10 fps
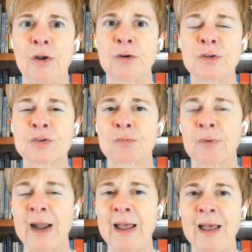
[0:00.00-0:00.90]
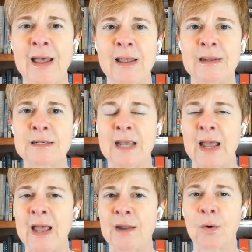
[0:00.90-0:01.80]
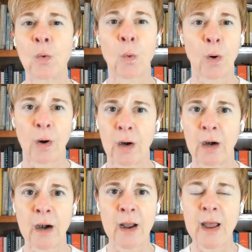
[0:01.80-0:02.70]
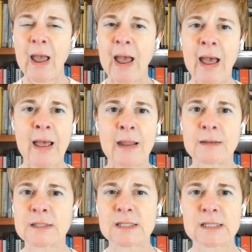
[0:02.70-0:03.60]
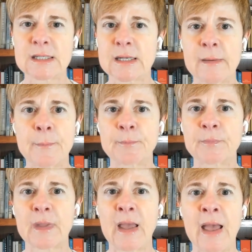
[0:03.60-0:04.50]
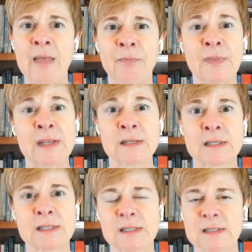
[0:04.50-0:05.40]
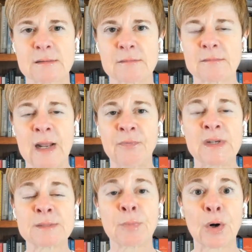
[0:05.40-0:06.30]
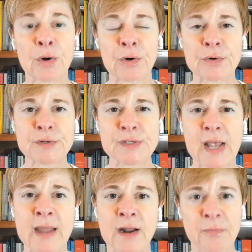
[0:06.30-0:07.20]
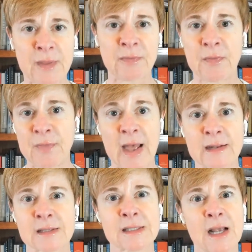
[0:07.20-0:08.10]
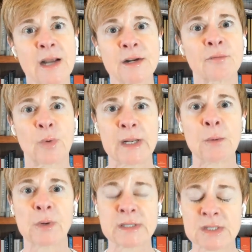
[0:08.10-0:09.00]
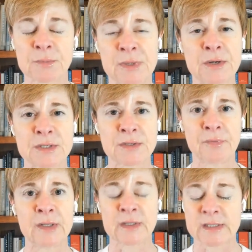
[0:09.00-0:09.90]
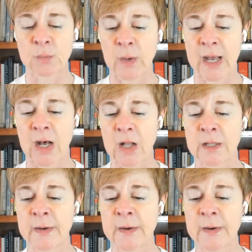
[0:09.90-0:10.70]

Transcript: dread and horror at at these murders, and I think that that's kind of what he wants the reader to feel as well.